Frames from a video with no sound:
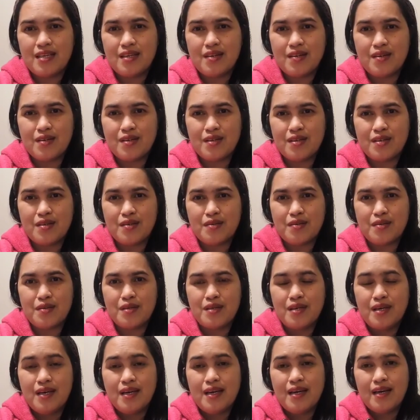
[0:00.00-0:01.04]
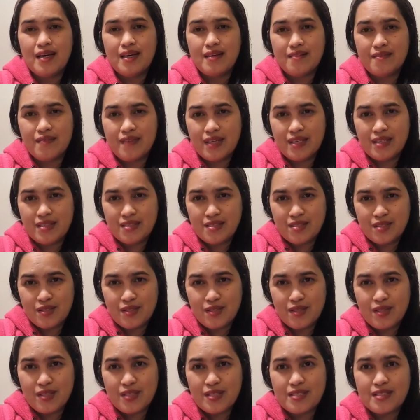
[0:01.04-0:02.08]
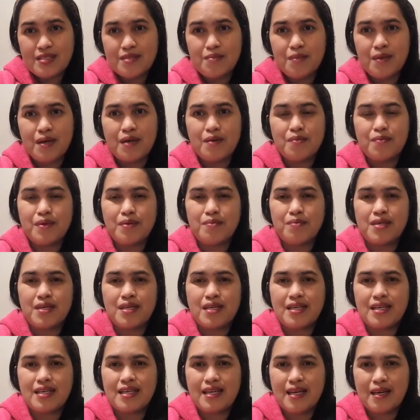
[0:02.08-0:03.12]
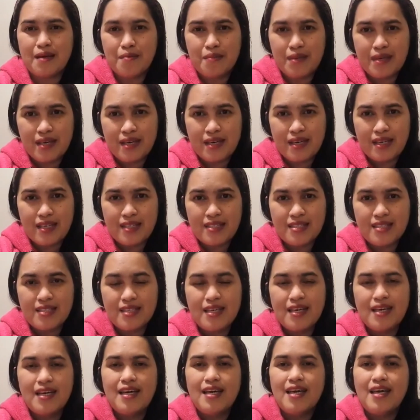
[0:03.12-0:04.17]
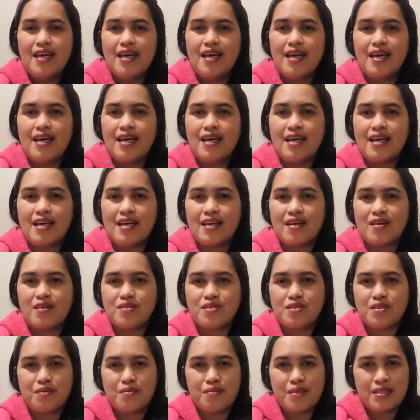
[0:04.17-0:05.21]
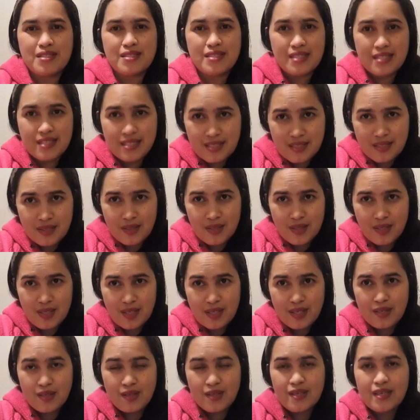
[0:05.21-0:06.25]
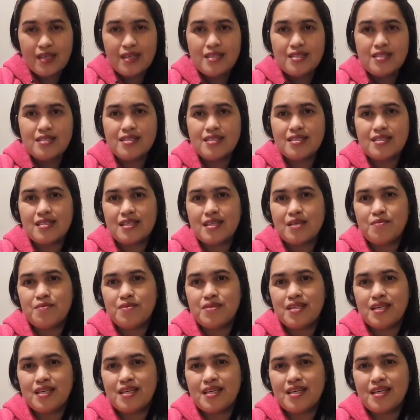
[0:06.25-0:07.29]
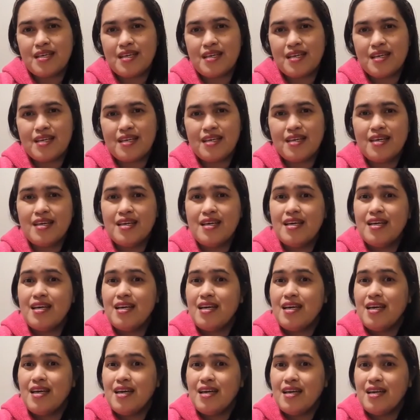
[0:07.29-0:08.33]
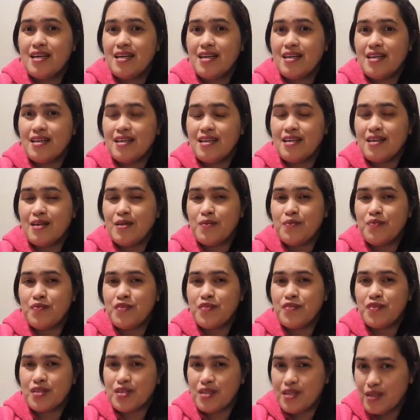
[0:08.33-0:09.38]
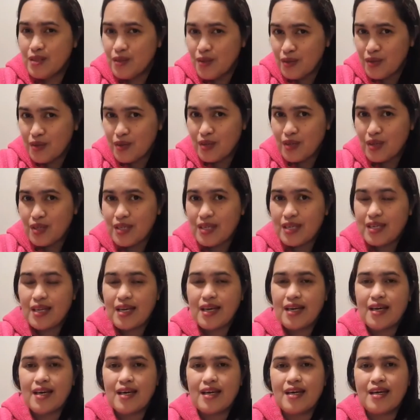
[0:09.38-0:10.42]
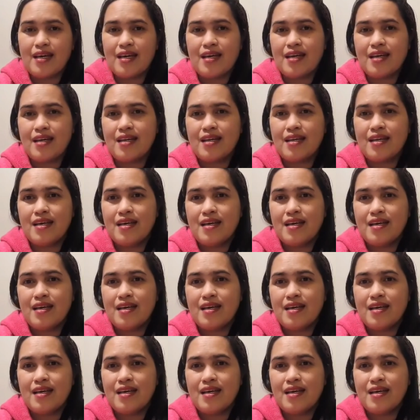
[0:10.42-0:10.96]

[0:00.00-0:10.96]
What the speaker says: your adventures, mga pamangkin namin, and also my sister. Just keep singing for the Lord and